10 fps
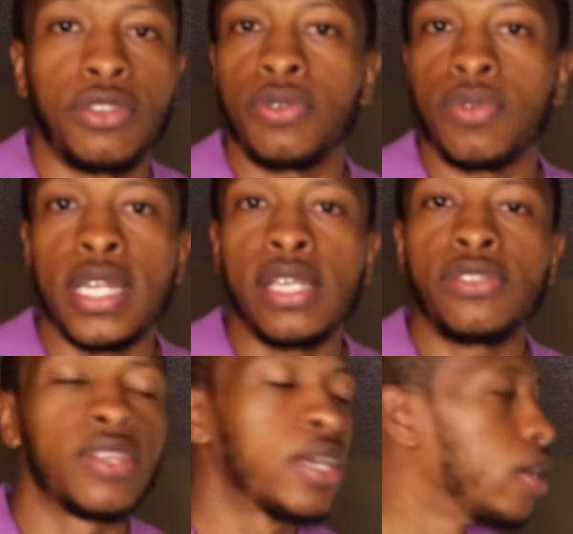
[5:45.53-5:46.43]

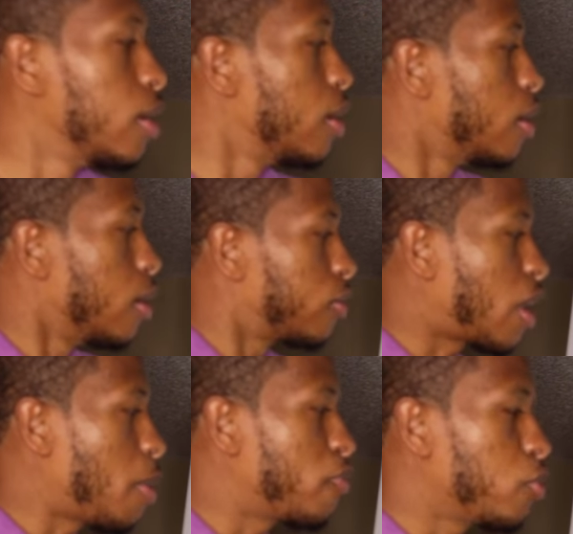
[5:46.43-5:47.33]
degrees.
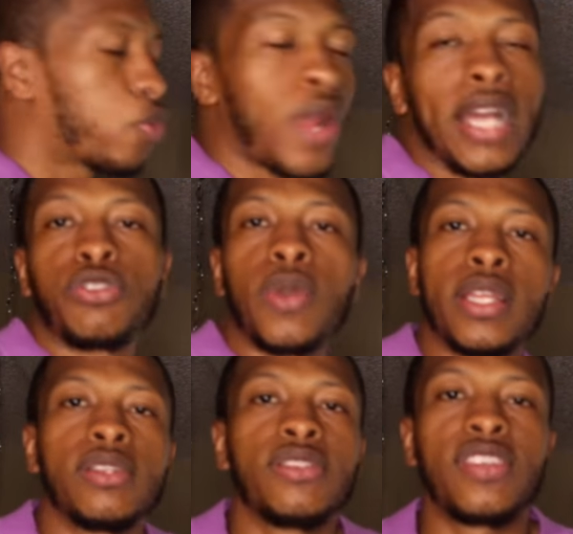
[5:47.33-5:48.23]
Some of you
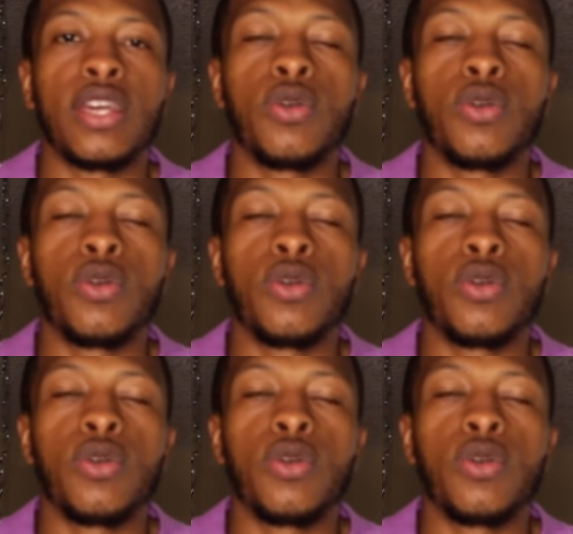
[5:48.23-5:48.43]
graduated and said,